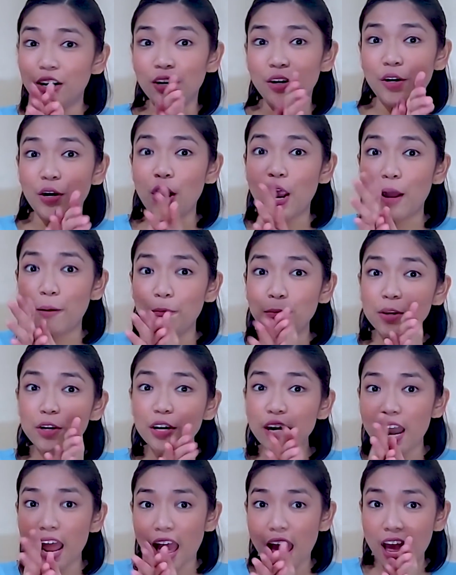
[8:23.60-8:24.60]
Rub
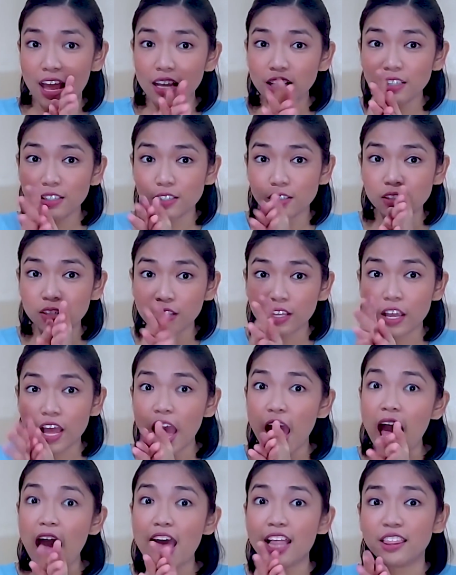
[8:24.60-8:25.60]
your hands
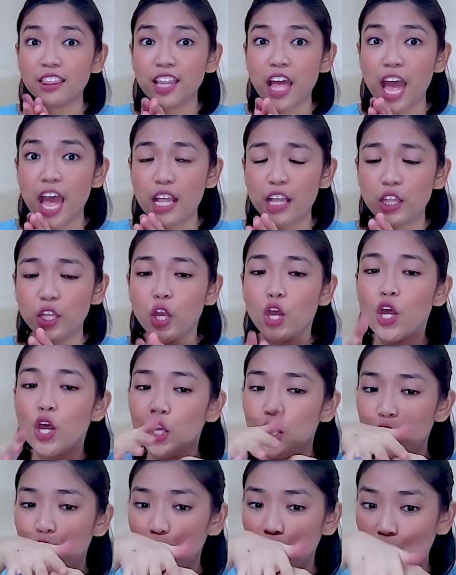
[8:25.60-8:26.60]
and then
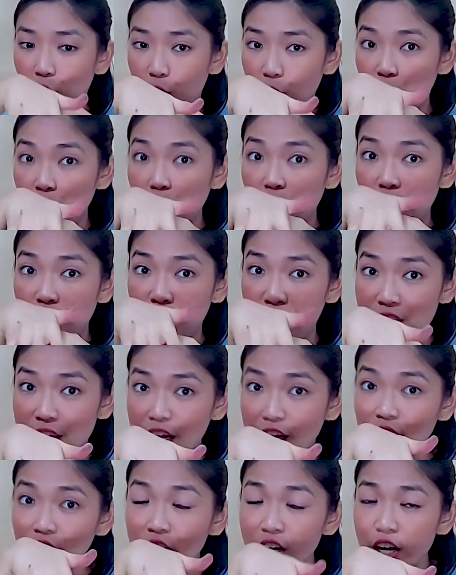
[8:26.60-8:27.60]
do your
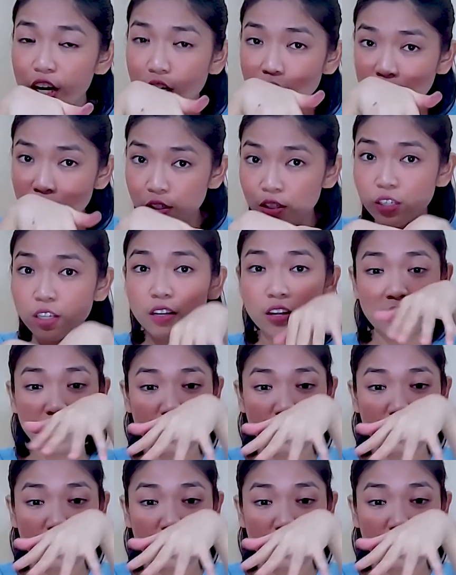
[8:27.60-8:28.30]
fingers